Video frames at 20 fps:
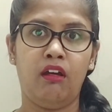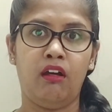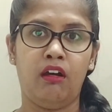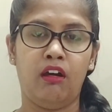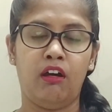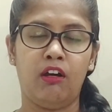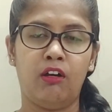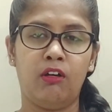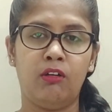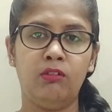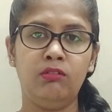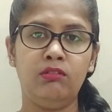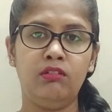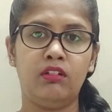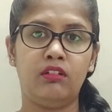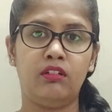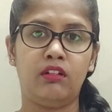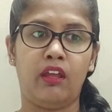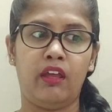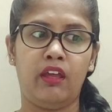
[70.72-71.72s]
How
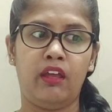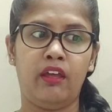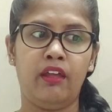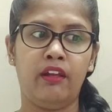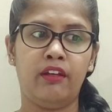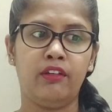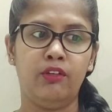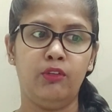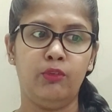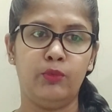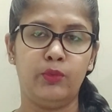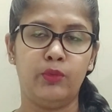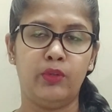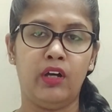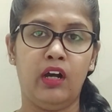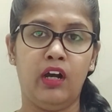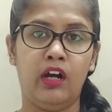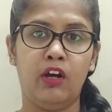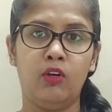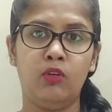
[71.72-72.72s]
dare you?
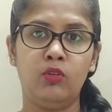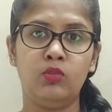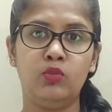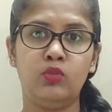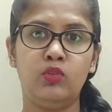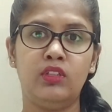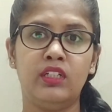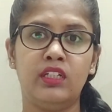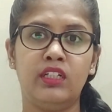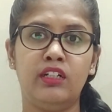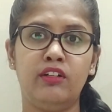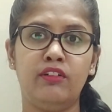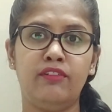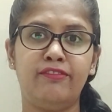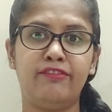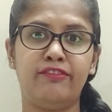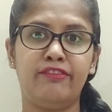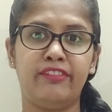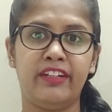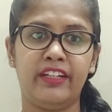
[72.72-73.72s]
How the
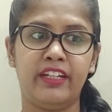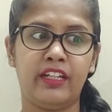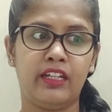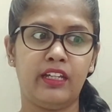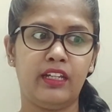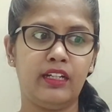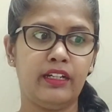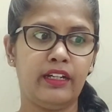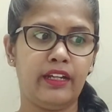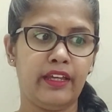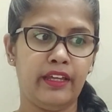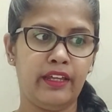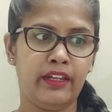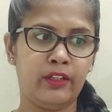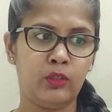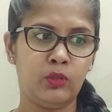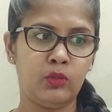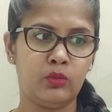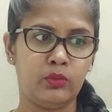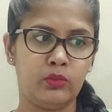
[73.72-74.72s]
freaking dare
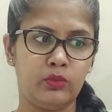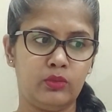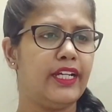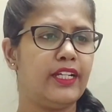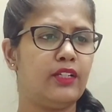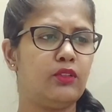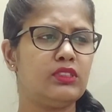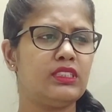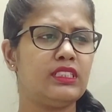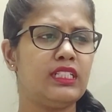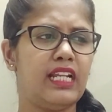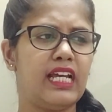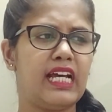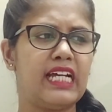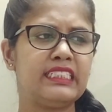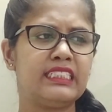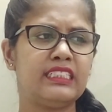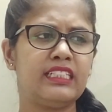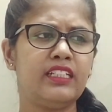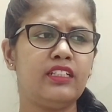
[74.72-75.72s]
you? It was the
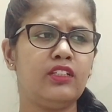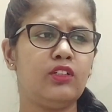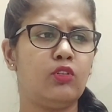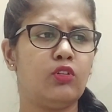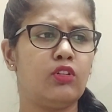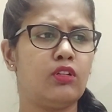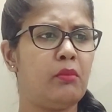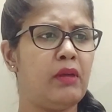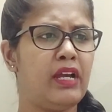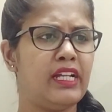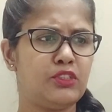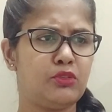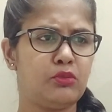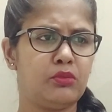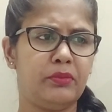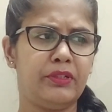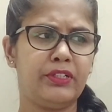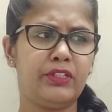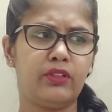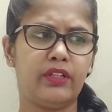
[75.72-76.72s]
last day the whole batch
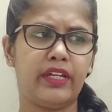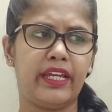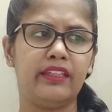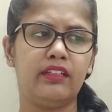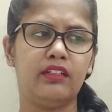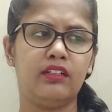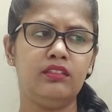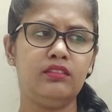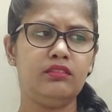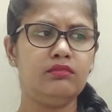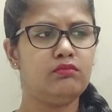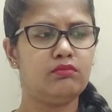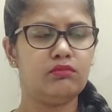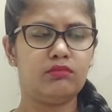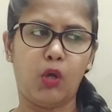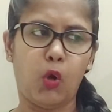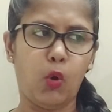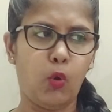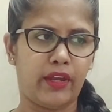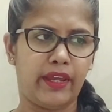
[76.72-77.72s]
would be together.
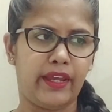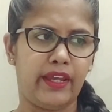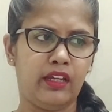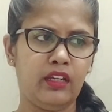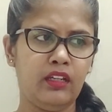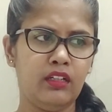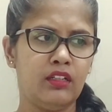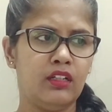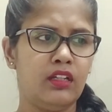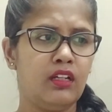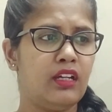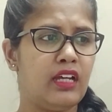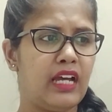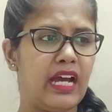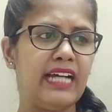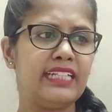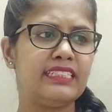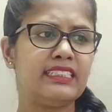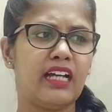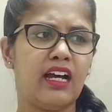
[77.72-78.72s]
Okay,
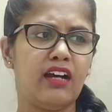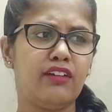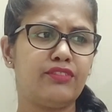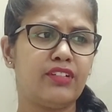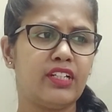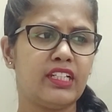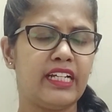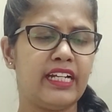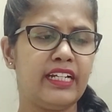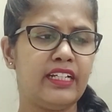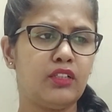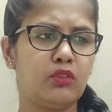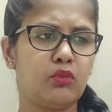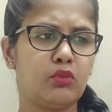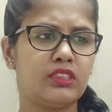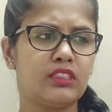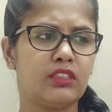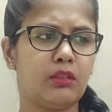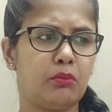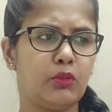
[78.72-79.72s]
as after that it
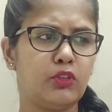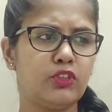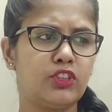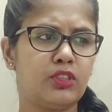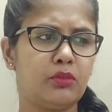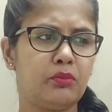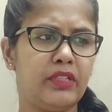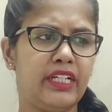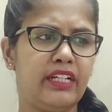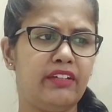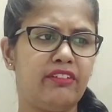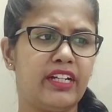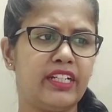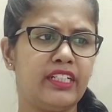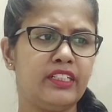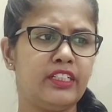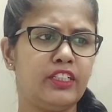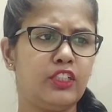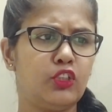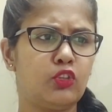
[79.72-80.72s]
was supposed to be
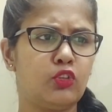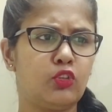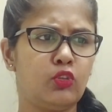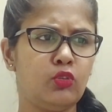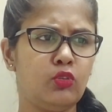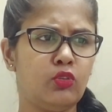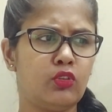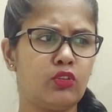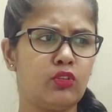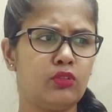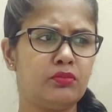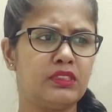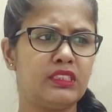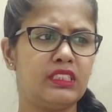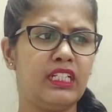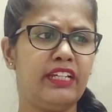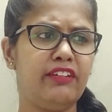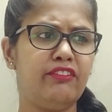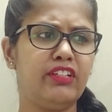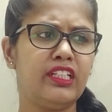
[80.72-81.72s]
divided into two groups,
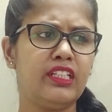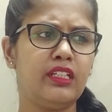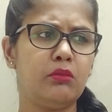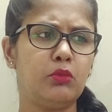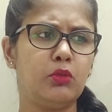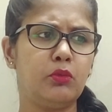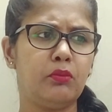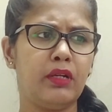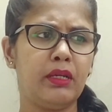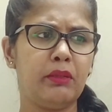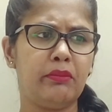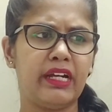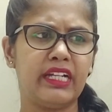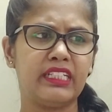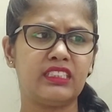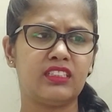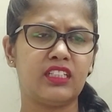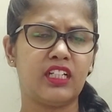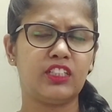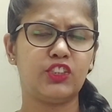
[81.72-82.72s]
leaving the Mumbai
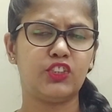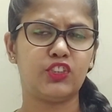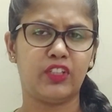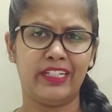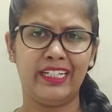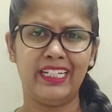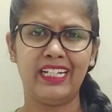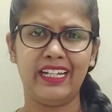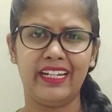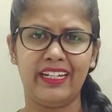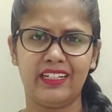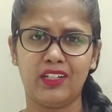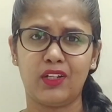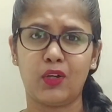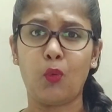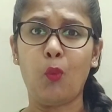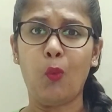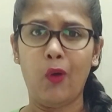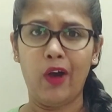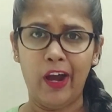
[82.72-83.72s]
batch that joined
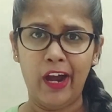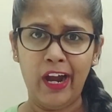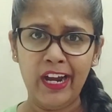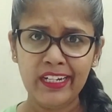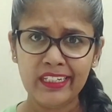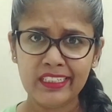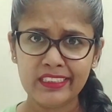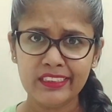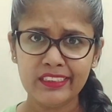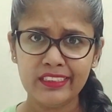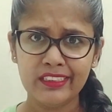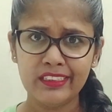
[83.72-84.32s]
later. What?